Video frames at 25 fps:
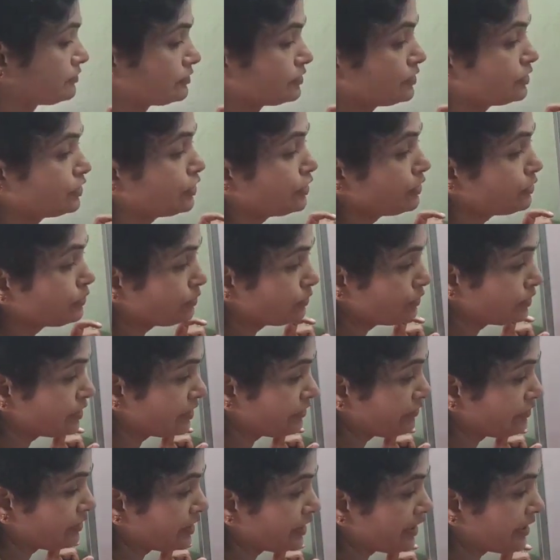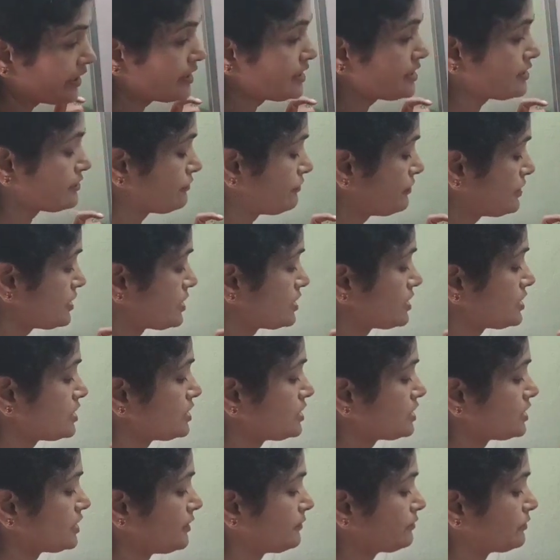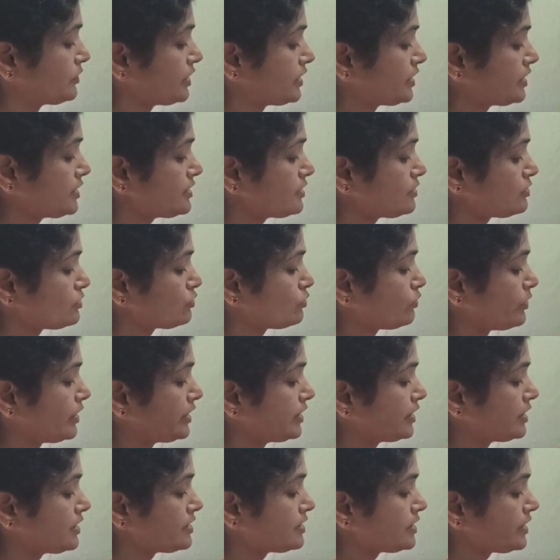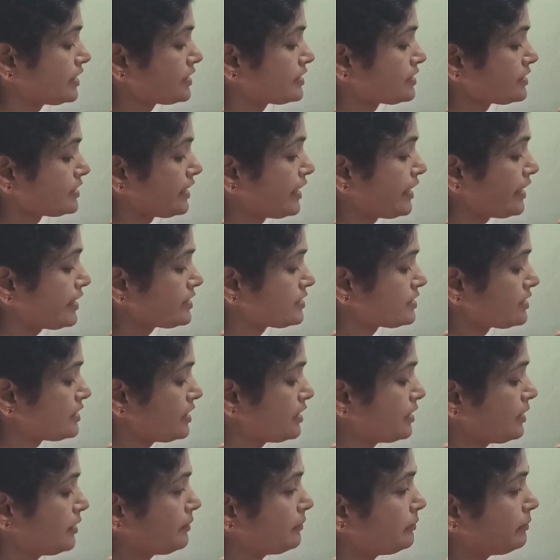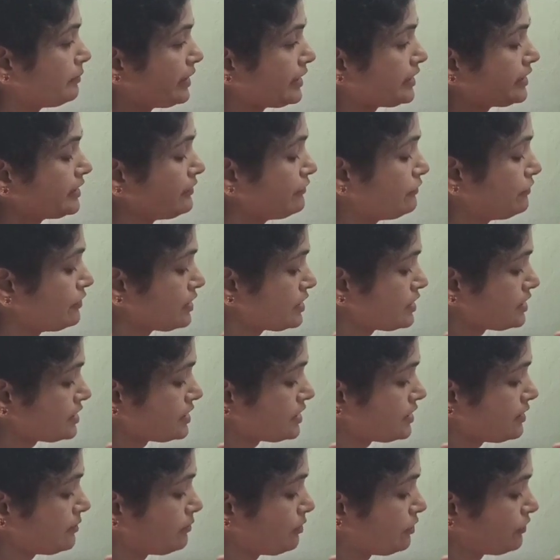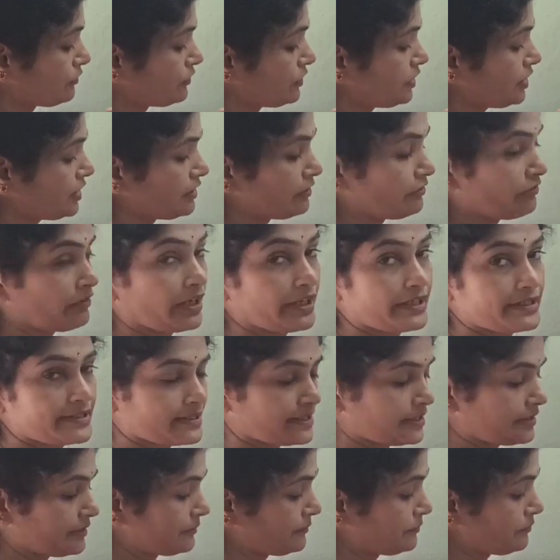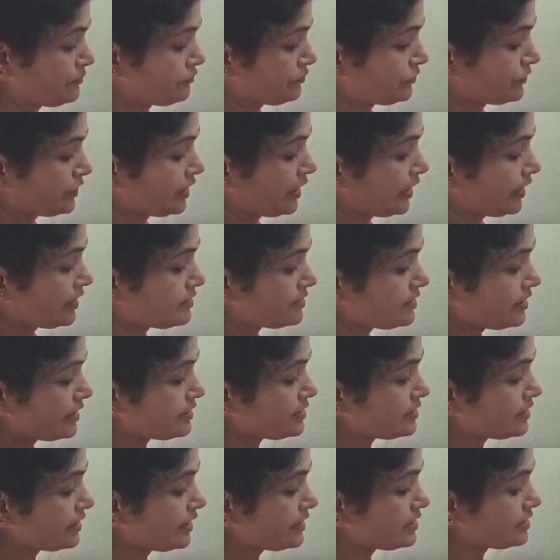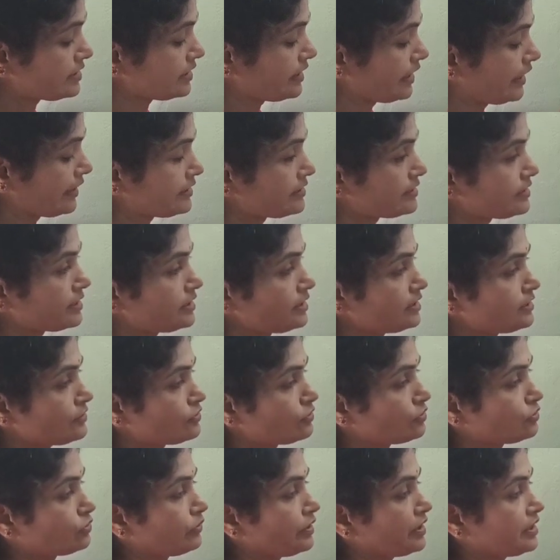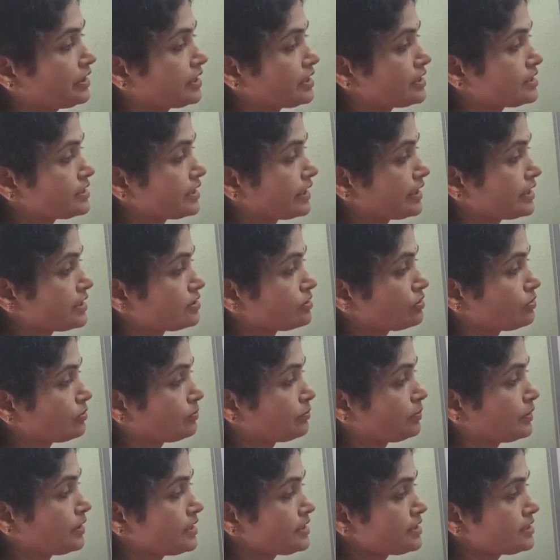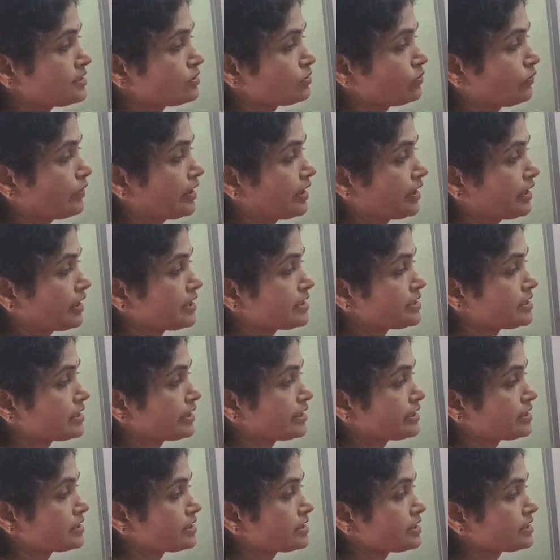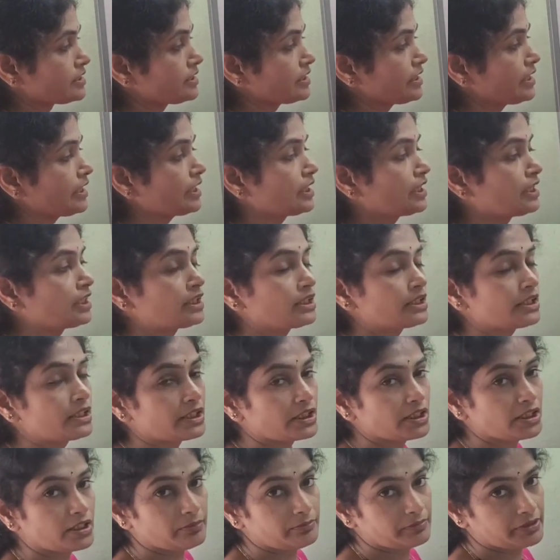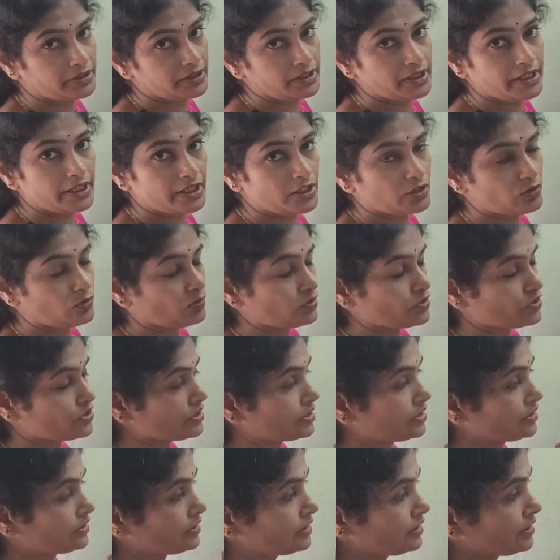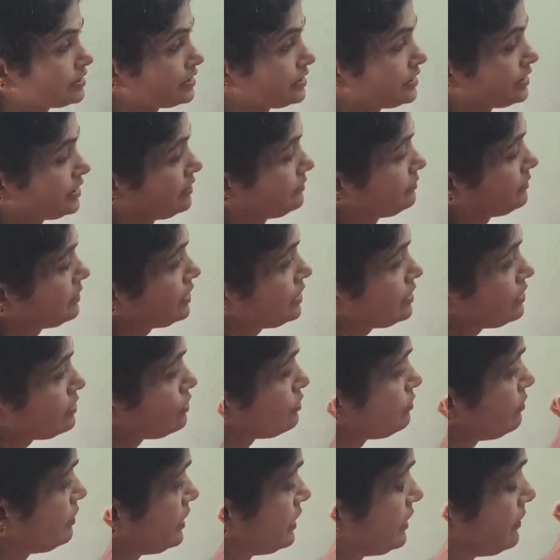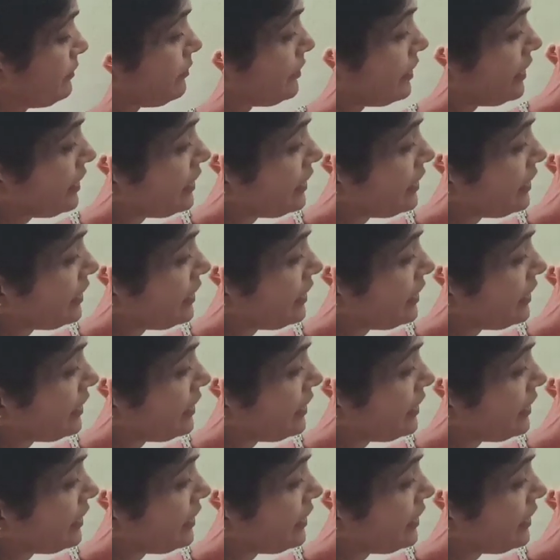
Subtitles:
new dividend's first term, that is 26x, by the first term of the divisor. X gets cancelled, so 26. So plus 26 is the term in the quotient, third term. So multiply